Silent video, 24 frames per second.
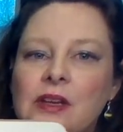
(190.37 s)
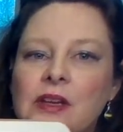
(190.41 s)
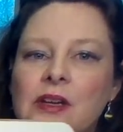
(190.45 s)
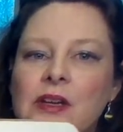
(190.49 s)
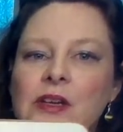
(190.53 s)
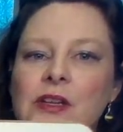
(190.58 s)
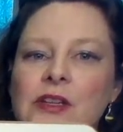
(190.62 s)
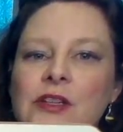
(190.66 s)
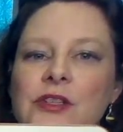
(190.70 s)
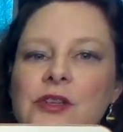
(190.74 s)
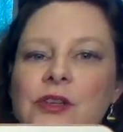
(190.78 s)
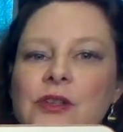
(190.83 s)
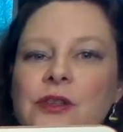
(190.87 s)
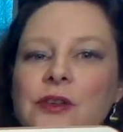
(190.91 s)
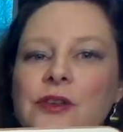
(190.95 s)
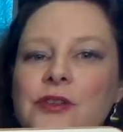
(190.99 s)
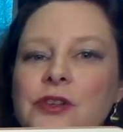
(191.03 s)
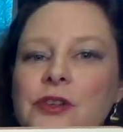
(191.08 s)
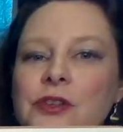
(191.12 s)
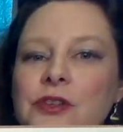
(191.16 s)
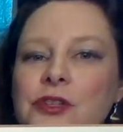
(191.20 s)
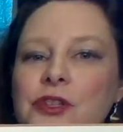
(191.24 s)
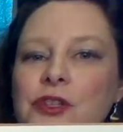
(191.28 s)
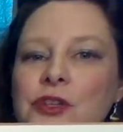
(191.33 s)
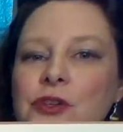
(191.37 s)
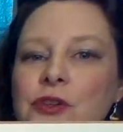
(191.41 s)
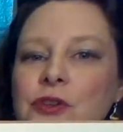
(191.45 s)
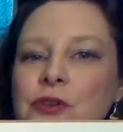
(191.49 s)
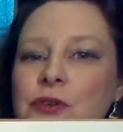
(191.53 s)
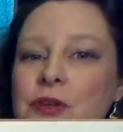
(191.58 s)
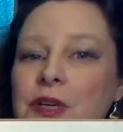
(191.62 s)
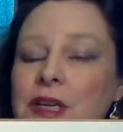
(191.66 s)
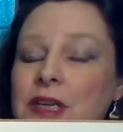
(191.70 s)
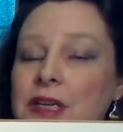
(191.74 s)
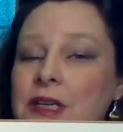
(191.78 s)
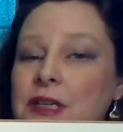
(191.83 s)
So those are the two
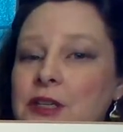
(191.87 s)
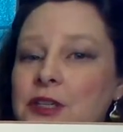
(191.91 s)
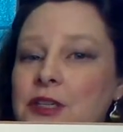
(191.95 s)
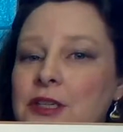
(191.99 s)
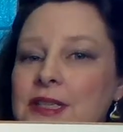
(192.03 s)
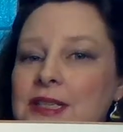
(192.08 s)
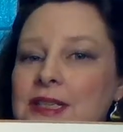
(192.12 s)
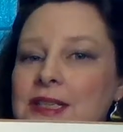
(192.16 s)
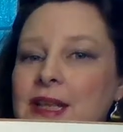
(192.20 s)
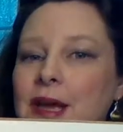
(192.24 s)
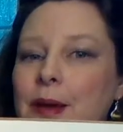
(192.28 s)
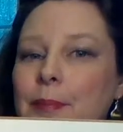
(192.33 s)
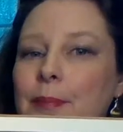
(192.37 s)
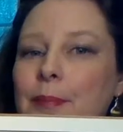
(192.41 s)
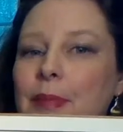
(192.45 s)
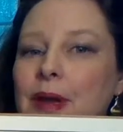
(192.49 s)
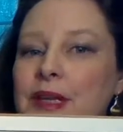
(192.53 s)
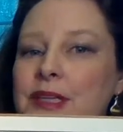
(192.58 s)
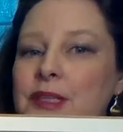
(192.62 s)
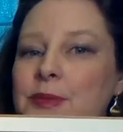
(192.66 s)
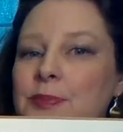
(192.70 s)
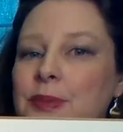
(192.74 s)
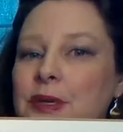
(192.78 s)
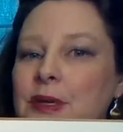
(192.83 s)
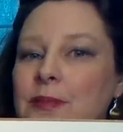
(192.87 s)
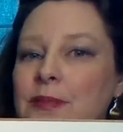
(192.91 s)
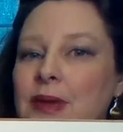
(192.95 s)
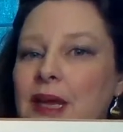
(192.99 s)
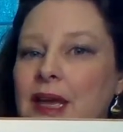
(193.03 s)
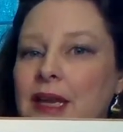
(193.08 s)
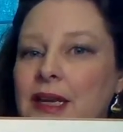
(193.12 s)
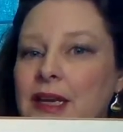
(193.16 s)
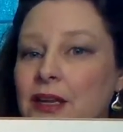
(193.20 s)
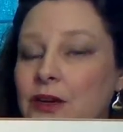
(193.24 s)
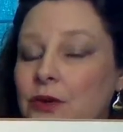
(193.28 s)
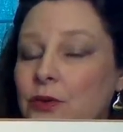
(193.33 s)
conditions that must be
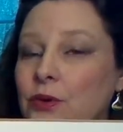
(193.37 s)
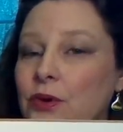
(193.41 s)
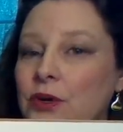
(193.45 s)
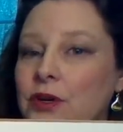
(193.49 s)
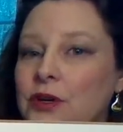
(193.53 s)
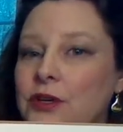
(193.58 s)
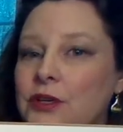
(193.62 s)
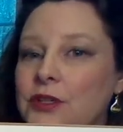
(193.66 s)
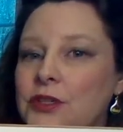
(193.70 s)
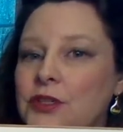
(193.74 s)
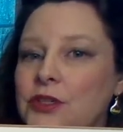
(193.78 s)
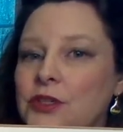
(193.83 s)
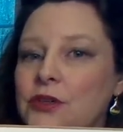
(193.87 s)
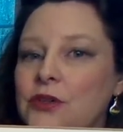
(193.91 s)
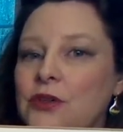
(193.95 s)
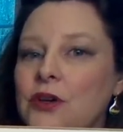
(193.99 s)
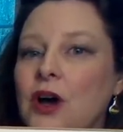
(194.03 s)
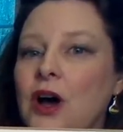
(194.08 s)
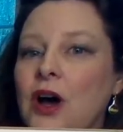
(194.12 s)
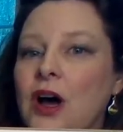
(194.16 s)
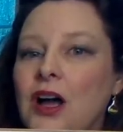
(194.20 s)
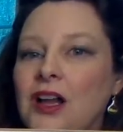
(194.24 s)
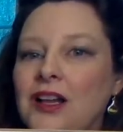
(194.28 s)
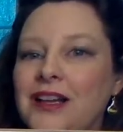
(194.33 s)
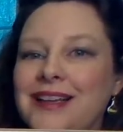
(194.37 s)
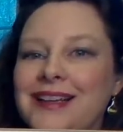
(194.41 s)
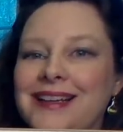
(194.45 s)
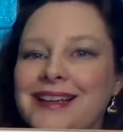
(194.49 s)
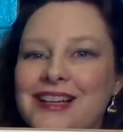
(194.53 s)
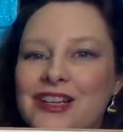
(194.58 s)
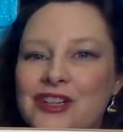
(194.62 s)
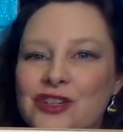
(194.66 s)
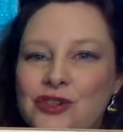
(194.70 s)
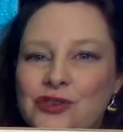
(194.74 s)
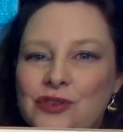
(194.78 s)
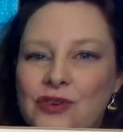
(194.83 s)
met in order to call it a
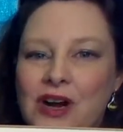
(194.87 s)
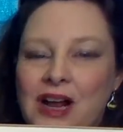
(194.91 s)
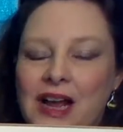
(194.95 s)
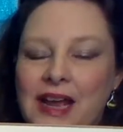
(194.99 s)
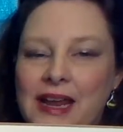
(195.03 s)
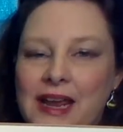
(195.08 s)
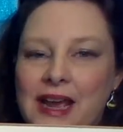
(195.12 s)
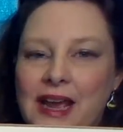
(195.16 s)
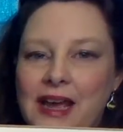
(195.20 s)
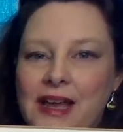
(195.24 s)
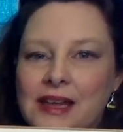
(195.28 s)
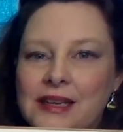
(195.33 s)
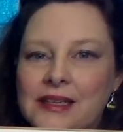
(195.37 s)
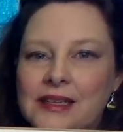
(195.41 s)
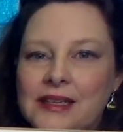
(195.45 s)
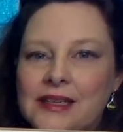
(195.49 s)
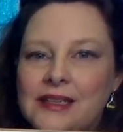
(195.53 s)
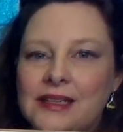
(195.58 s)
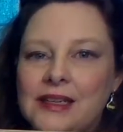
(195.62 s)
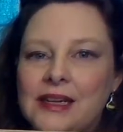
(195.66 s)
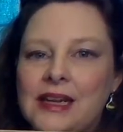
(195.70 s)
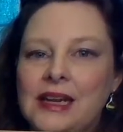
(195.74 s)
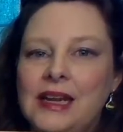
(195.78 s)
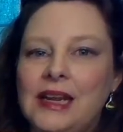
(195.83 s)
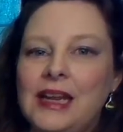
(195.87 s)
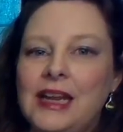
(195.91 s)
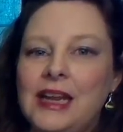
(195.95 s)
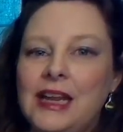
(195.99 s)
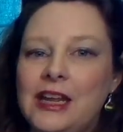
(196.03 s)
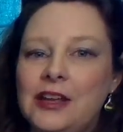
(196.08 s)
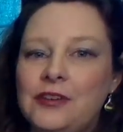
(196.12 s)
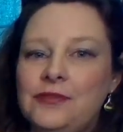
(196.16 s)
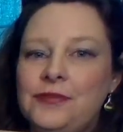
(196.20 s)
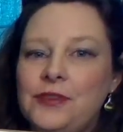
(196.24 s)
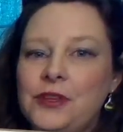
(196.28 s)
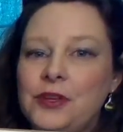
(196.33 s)
triad.
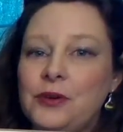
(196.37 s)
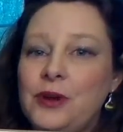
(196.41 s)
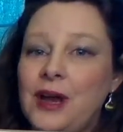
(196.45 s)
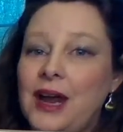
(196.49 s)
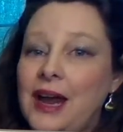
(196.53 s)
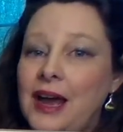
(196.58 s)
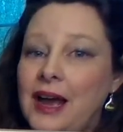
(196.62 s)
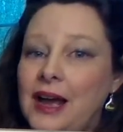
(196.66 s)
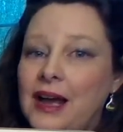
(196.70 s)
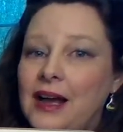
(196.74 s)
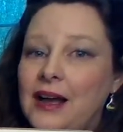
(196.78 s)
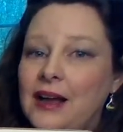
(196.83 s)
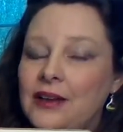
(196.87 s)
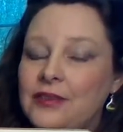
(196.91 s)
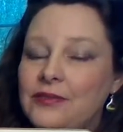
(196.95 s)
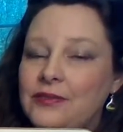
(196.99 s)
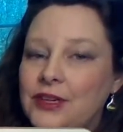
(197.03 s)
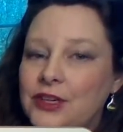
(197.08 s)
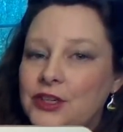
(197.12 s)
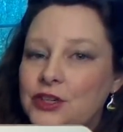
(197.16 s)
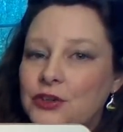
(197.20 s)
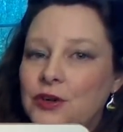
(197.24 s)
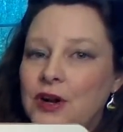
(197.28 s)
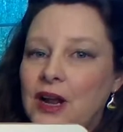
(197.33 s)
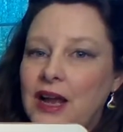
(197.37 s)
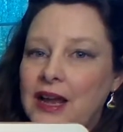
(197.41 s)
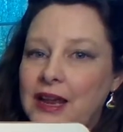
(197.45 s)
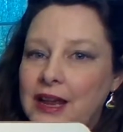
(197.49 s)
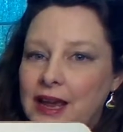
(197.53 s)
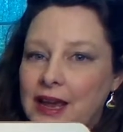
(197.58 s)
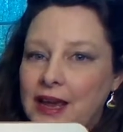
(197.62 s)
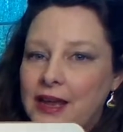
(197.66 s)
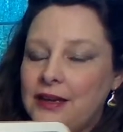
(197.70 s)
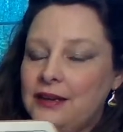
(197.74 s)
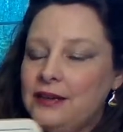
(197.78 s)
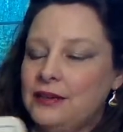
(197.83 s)
If you have a
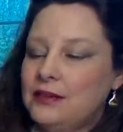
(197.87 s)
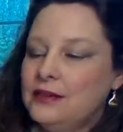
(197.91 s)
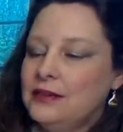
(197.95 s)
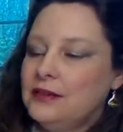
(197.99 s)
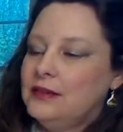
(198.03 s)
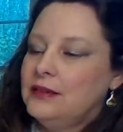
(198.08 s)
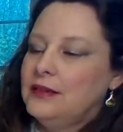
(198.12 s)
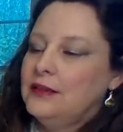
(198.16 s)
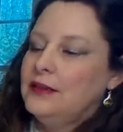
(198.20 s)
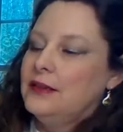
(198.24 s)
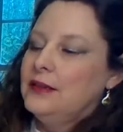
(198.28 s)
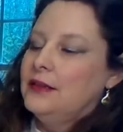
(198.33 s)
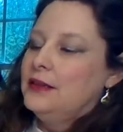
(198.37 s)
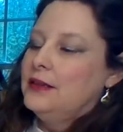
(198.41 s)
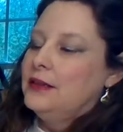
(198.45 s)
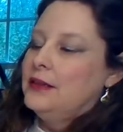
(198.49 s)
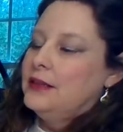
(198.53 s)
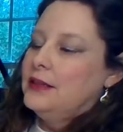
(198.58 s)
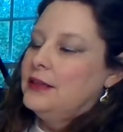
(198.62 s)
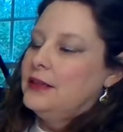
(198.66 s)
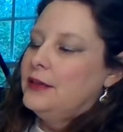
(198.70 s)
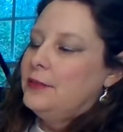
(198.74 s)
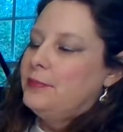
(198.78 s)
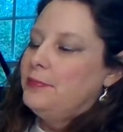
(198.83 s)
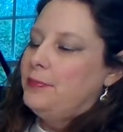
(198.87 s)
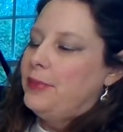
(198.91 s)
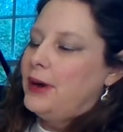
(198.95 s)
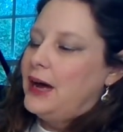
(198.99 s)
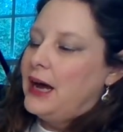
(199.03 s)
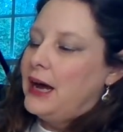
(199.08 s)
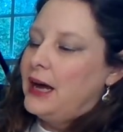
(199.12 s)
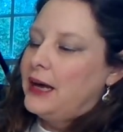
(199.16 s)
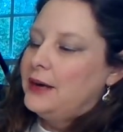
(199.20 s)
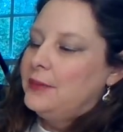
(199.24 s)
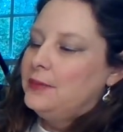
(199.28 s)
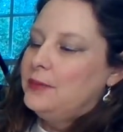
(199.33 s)
triad, the
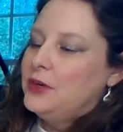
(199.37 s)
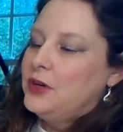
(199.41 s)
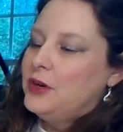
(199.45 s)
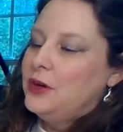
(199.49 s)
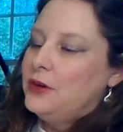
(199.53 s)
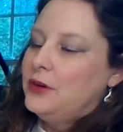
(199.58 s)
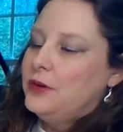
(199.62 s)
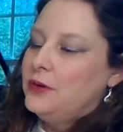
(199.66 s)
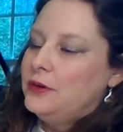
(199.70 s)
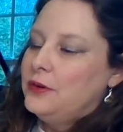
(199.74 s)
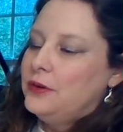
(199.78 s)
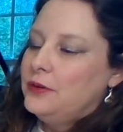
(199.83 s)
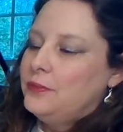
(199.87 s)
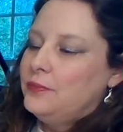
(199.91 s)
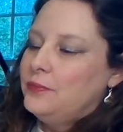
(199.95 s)
bottom note